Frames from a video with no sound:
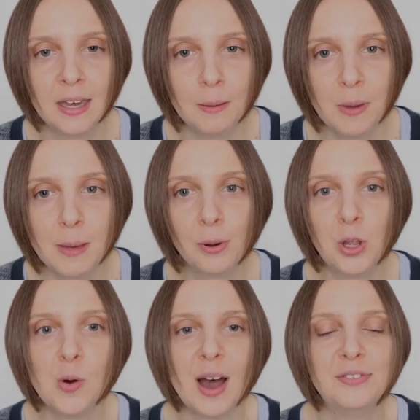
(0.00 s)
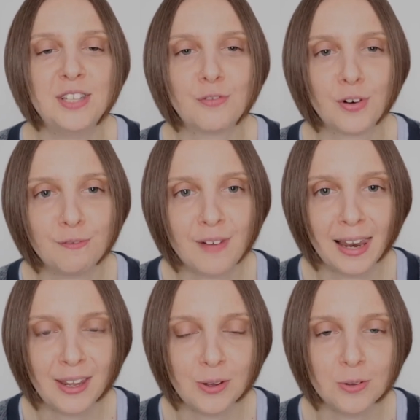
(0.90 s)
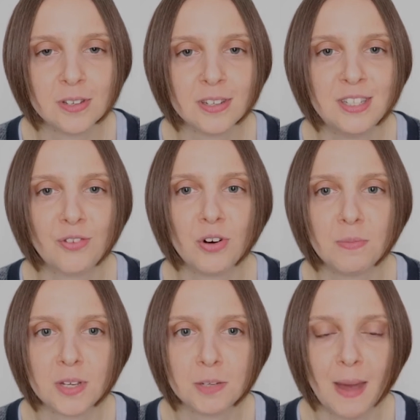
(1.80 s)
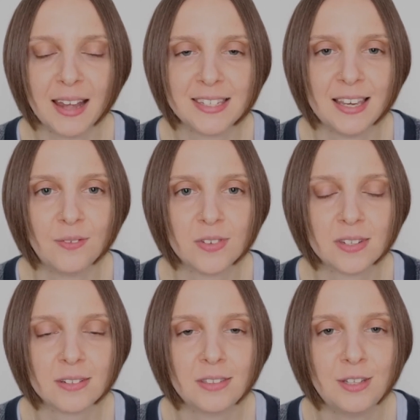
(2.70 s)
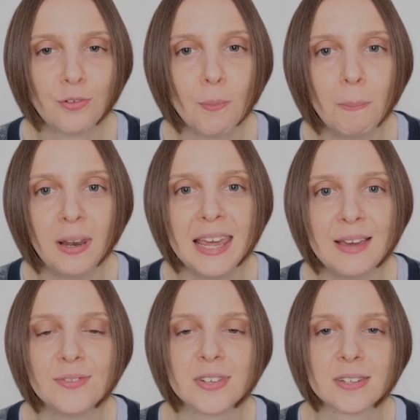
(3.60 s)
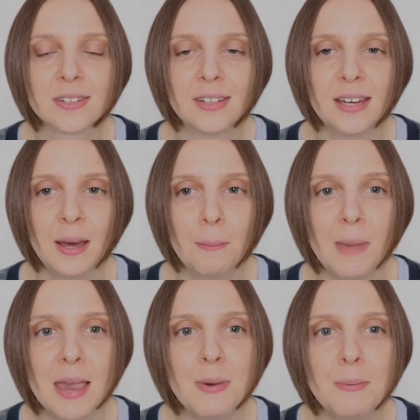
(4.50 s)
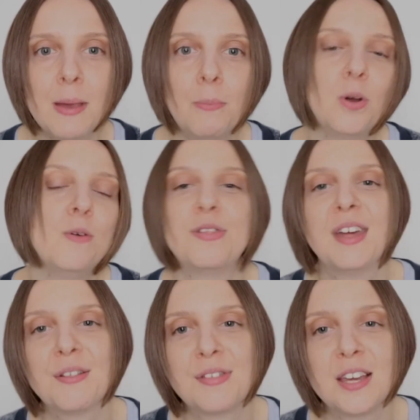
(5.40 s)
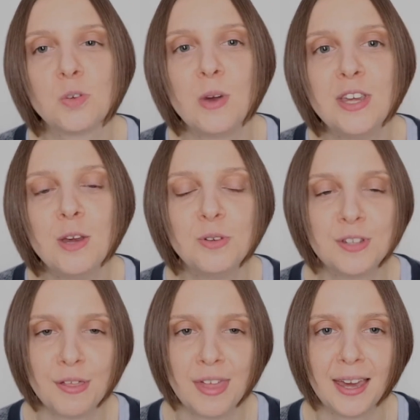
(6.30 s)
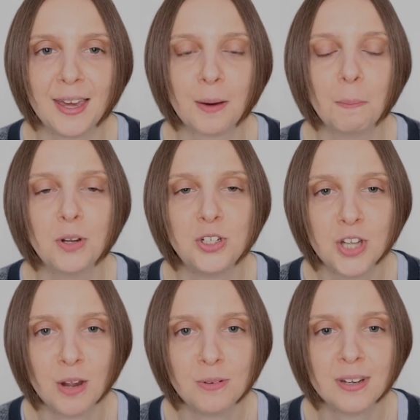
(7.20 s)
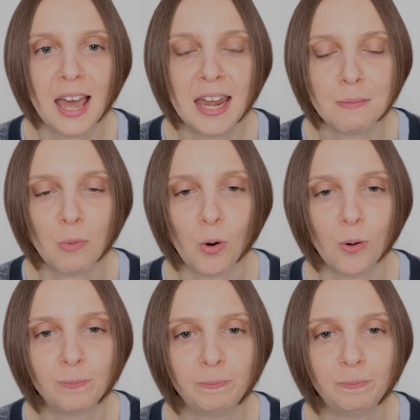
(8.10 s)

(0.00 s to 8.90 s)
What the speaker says: People who have different values, different perspectives, different beliefs, maybe people who think things we used to think but don't anymore.